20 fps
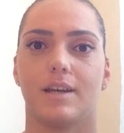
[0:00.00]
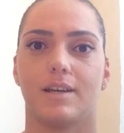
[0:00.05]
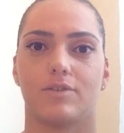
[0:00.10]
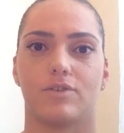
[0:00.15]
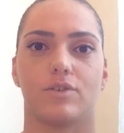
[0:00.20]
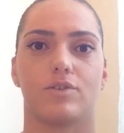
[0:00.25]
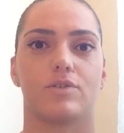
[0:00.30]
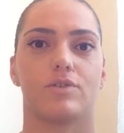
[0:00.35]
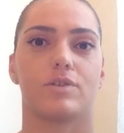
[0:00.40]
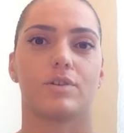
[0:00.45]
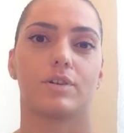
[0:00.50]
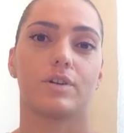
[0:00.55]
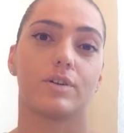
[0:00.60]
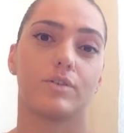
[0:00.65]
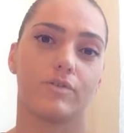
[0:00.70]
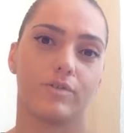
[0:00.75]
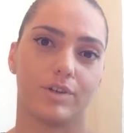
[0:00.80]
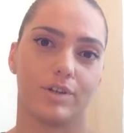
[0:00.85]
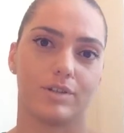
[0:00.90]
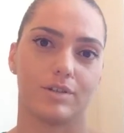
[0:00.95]
as a
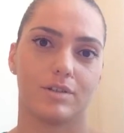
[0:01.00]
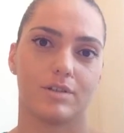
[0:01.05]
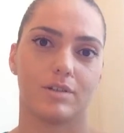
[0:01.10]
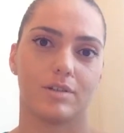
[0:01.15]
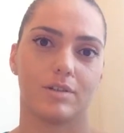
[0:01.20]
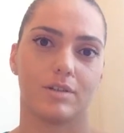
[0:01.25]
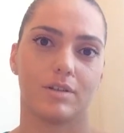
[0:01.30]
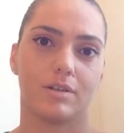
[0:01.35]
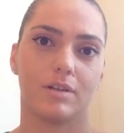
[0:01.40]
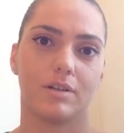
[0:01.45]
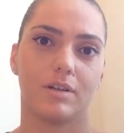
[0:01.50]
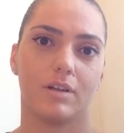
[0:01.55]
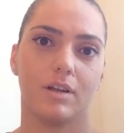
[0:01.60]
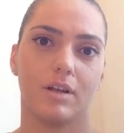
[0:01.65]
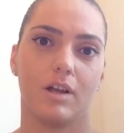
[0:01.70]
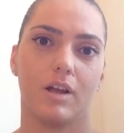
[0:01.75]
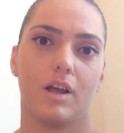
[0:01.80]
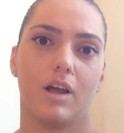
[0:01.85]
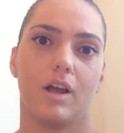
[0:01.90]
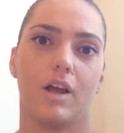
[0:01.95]
servant
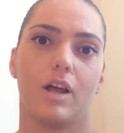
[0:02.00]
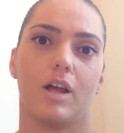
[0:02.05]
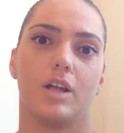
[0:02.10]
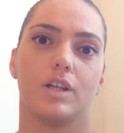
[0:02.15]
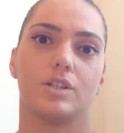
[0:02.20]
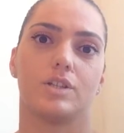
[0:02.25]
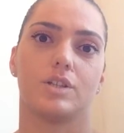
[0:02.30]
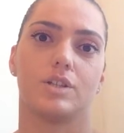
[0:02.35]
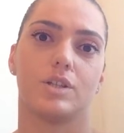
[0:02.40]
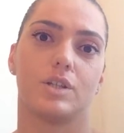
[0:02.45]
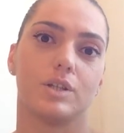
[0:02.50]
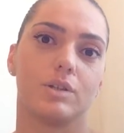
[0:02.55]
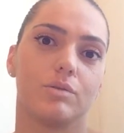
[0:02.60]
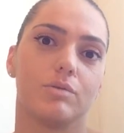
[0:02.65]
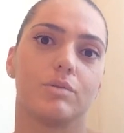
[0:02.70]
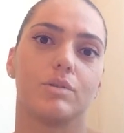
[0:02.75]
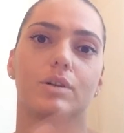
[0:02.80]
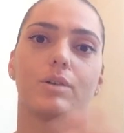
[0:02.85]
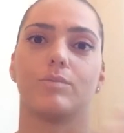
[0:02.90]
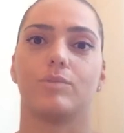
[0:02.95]

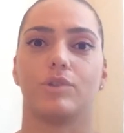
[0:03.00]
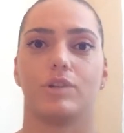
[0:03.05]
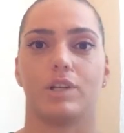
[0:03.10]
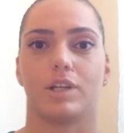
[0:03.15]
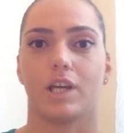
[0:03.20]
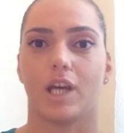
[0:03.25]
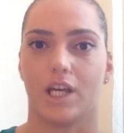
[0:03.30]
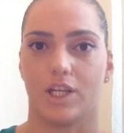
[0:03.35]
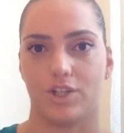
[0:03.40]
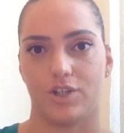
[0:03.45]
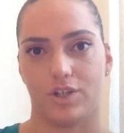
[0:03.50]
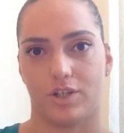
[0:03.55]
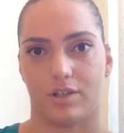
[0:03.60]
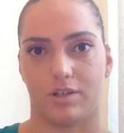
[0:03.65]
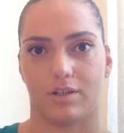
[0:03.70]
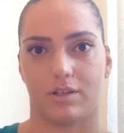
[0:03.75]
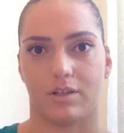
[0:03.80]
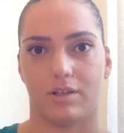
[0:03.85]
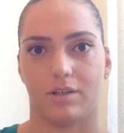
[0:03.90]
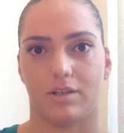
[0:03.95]
to communication,
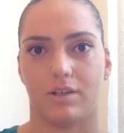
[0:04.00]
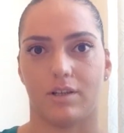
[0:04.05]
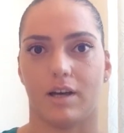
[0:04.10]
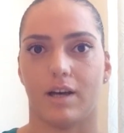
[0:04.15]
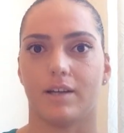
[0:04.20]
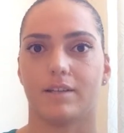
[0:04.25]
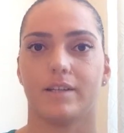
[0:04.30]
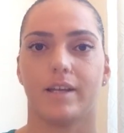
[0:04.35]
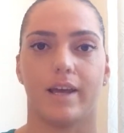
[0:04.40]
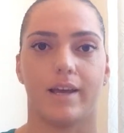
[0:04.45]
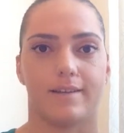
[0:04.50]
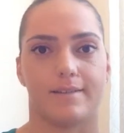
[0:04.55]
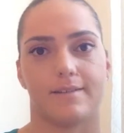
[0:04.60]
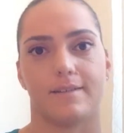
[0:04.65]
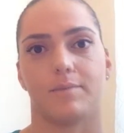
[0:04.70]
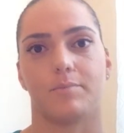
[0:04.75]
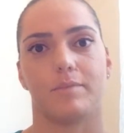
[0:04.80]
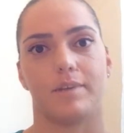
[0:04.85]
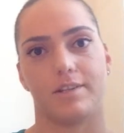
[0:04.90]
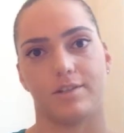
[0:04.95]
not as
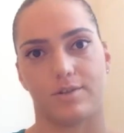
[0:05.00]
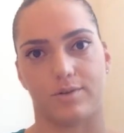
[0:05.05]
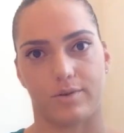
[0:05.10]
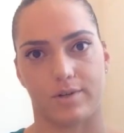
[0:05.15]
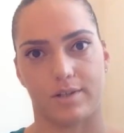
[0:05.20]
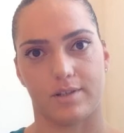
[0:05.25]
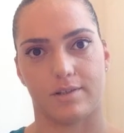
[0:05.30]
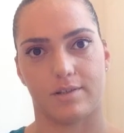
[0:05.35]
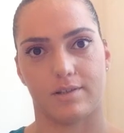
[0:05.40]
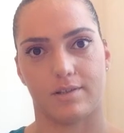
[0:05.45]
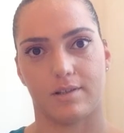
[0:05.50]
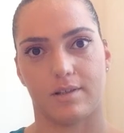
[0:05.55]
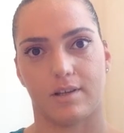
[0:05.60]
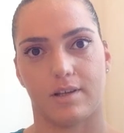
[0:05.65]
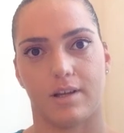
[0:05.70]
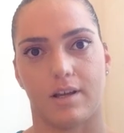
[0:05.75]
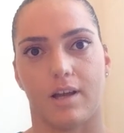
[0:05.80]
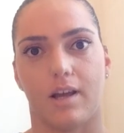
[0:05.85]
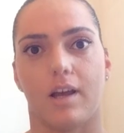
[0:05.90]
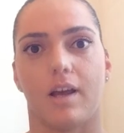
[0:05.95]
the mistress.
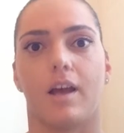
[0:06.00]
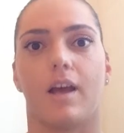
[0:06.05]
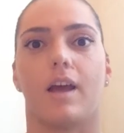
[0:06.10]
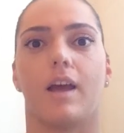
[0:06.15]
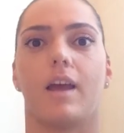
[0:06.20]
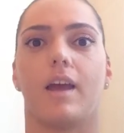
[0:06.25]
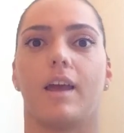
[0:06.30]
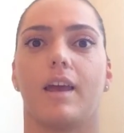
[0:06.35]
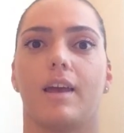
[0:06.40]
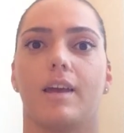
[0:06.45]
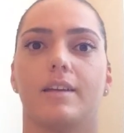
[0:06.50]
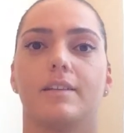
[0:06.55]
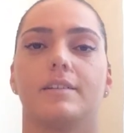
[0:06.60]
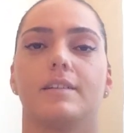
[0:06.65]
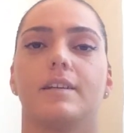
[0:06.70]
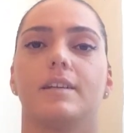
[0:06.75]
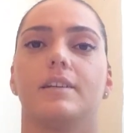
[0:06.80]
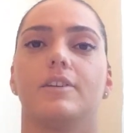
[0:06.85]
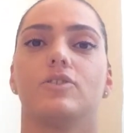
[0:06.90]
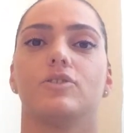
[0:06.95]
And
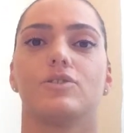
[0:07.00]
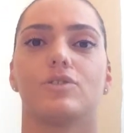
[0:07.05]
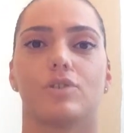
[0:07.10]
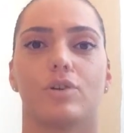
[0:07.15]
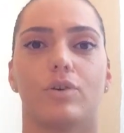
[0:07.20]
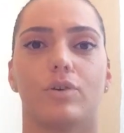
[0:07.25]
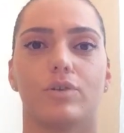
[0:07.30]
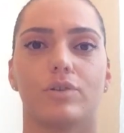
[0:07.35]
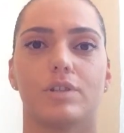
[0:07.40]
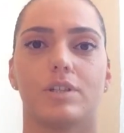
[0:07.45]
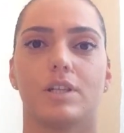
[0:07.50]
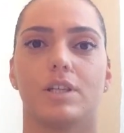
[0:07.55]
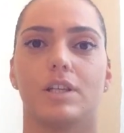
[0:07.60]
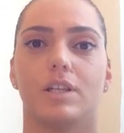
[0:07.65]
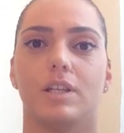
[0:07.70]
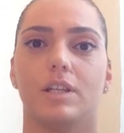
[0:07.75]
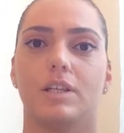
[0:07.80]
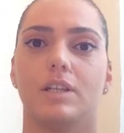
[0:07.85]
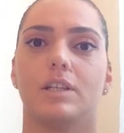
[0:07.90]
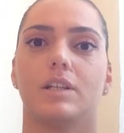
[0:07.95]
it is taught
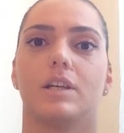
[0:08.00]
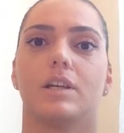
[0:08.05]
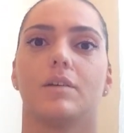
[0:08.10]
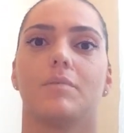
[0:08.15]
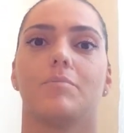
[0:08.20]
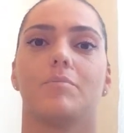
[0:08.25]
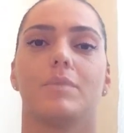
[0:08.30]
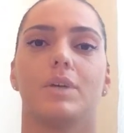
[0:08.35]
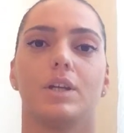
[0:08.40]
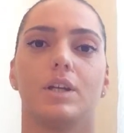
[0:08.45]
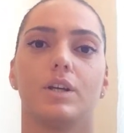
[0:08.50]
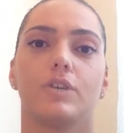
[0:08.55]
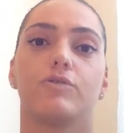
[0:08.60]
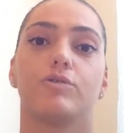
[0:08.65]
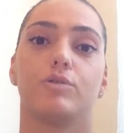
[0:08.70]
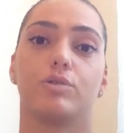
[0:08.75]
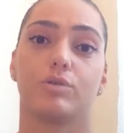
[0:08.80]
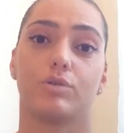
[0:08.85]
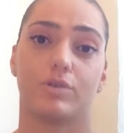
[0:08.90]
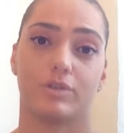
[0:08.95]
in
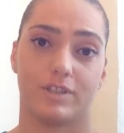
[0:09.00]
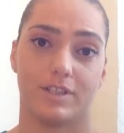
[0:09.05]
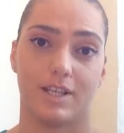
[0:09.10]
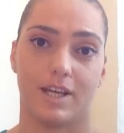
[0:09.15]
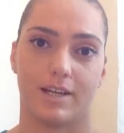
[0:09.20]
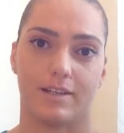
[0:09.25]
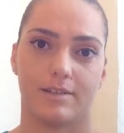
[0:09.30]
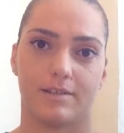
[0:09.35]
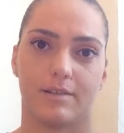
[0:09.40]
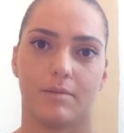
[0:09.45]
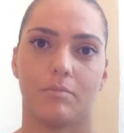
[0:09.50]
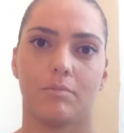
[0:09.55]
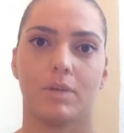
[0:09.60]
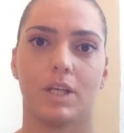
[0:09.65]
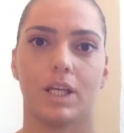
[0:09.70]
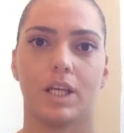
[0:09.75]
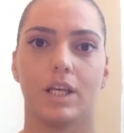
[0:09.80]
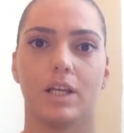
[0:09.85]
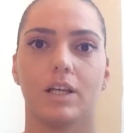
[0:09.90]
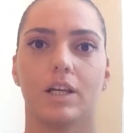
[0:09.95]
meaningful context,
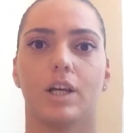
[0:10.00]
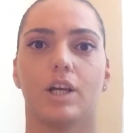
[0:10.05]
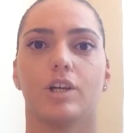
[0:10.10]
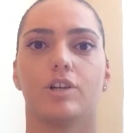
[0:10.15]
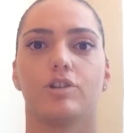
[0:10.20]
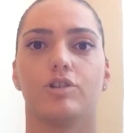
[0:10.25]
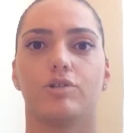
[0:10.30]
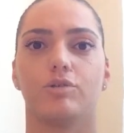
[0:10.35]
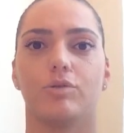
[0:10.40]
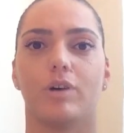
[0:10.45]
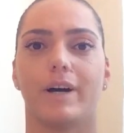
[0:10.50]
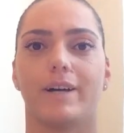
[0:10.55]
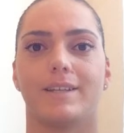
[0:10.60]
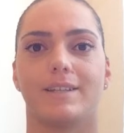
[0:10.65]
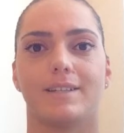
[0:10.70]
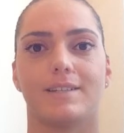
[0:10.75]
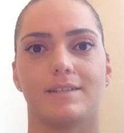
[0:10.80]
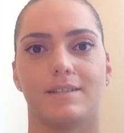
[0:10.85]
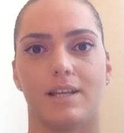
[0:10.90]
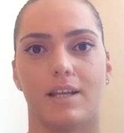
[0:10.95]
meaning you
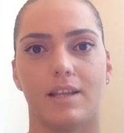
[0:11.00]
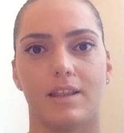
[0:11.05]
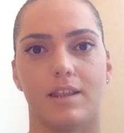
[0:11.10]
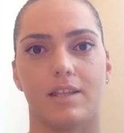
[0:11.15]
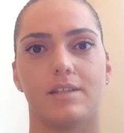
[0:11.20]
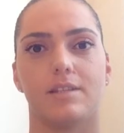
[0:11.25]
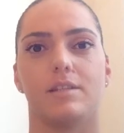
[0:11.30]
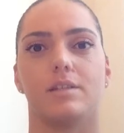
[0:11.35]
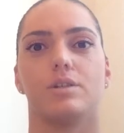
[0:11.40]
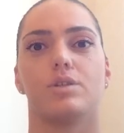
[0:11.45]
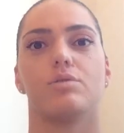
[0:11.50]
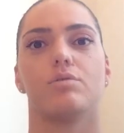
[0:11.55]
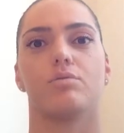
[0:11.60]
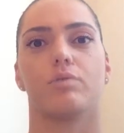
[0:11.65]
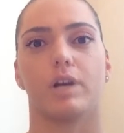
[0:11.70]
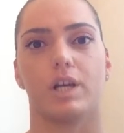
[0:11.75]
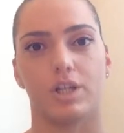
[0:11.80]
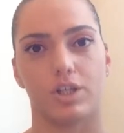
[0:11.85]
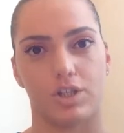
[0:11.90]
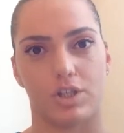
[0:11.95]
understand the
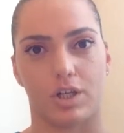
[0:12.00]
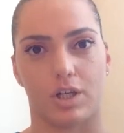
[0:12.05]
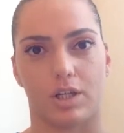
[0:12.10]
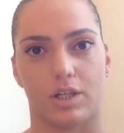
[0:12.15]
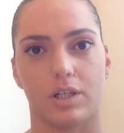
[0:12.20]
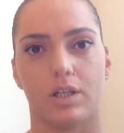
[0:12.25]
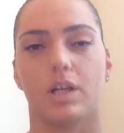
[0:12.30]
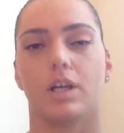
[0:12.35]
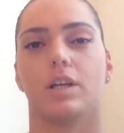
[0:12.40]
situation